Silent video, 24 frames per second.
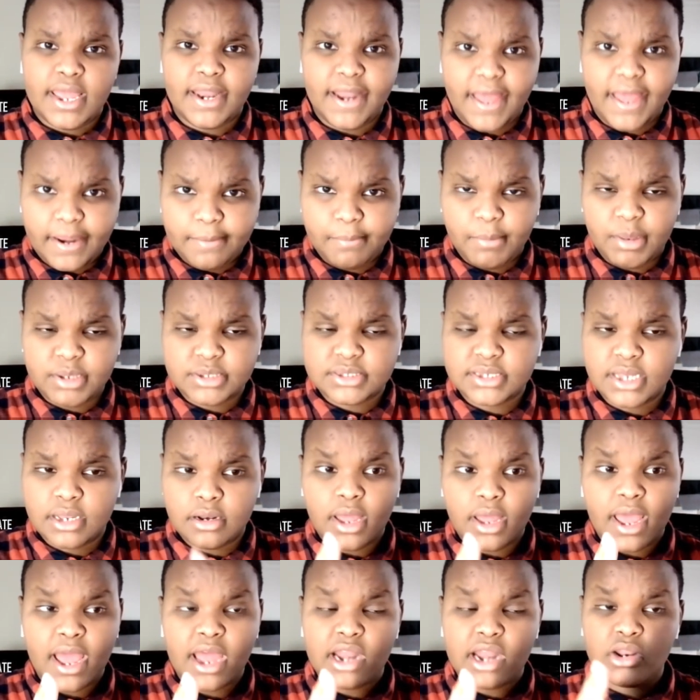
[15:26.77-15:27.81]
in
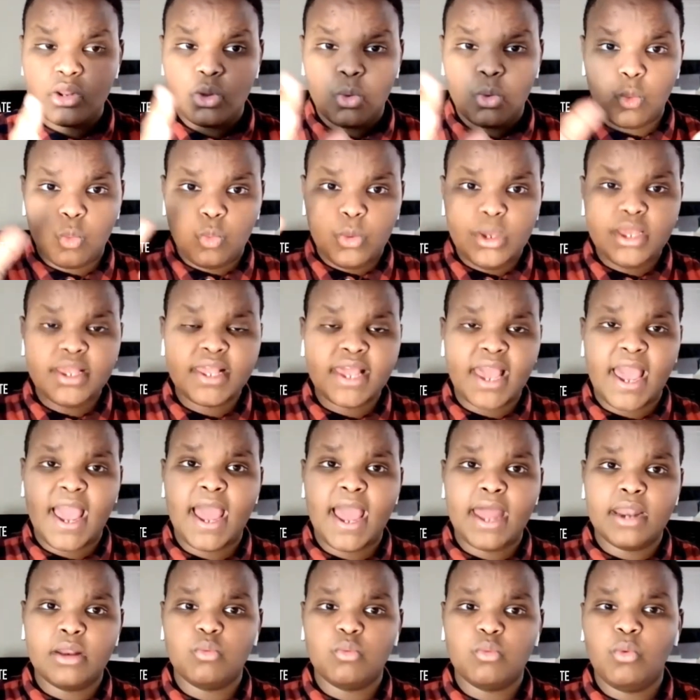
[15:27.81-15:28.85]
Edmonton. And we
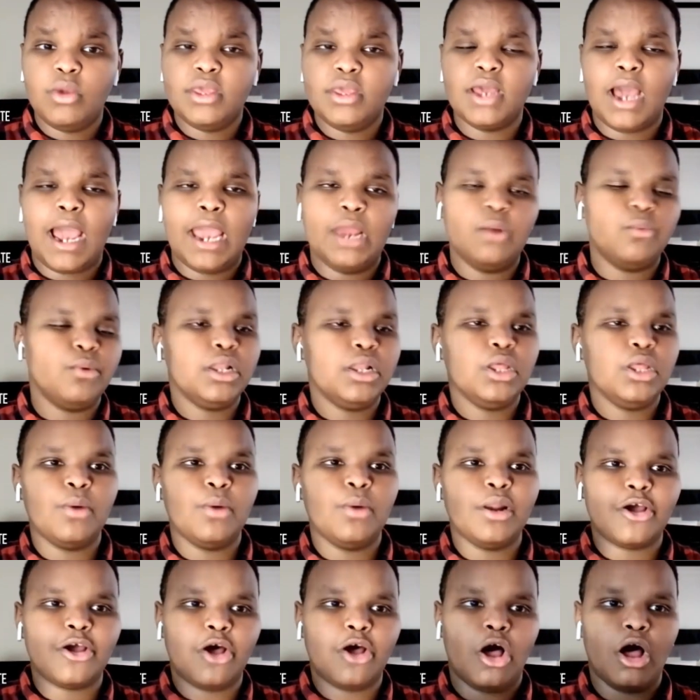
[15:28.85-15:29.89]
can, we, I really
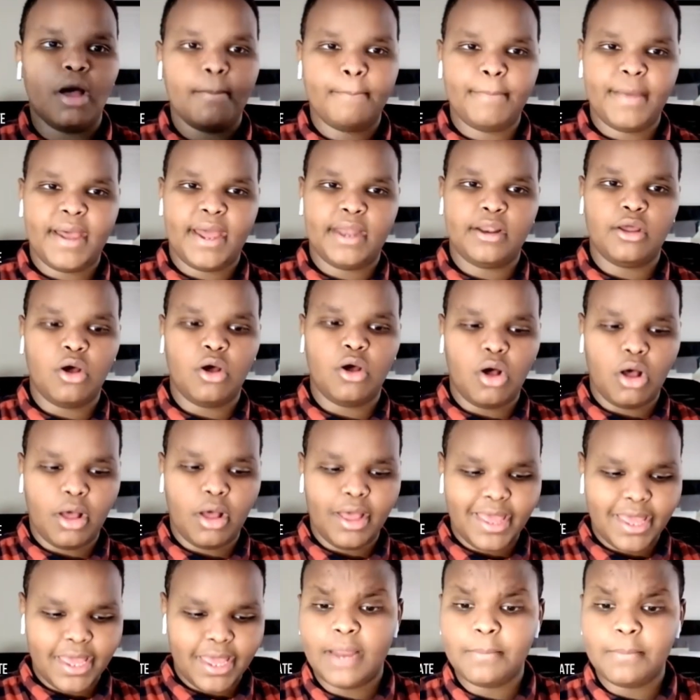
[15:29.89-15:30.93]
want to combat
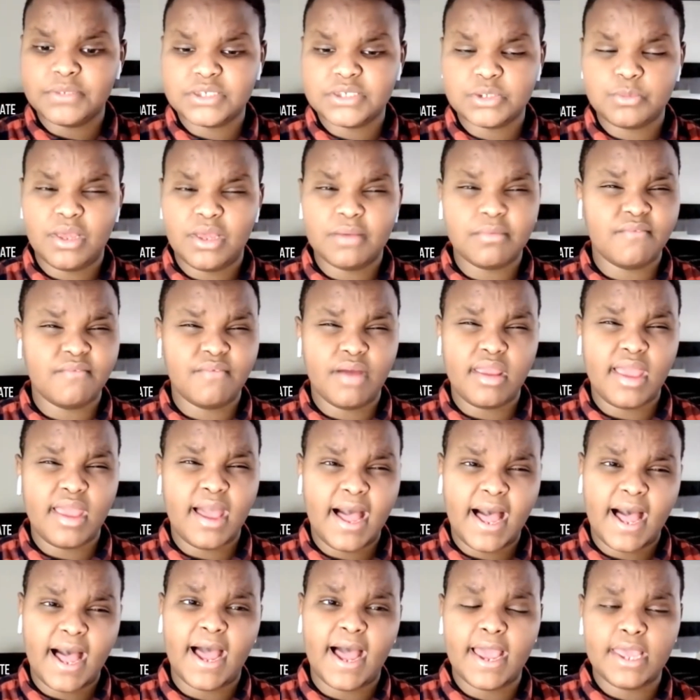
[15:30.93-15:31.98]
that we have a
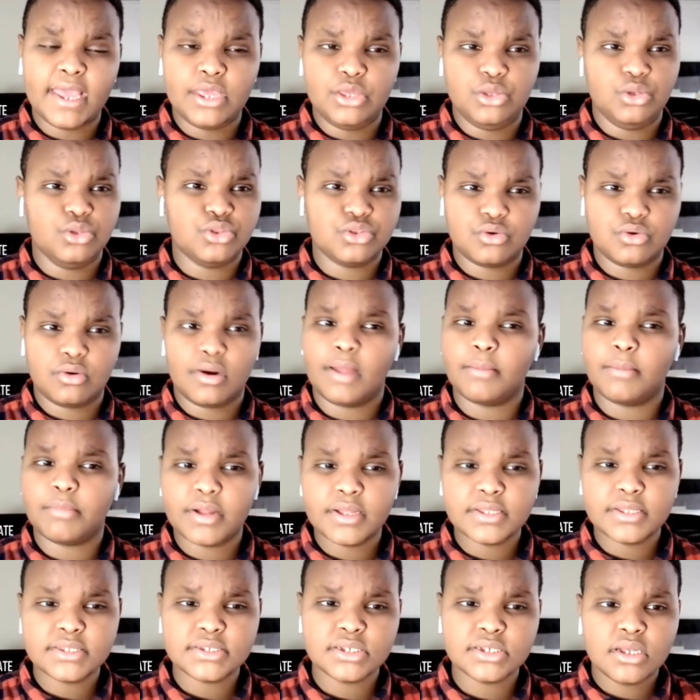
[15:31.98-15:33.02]
very high youth crime
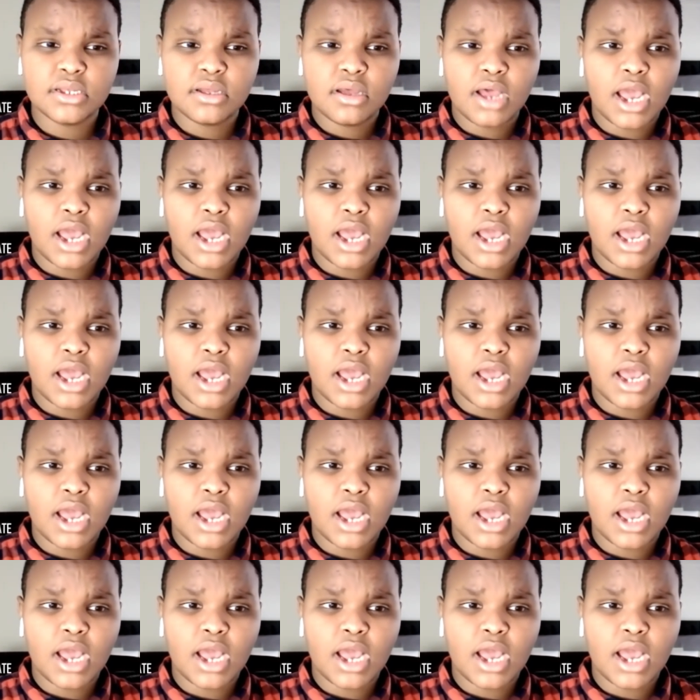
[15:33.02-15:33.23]
rate.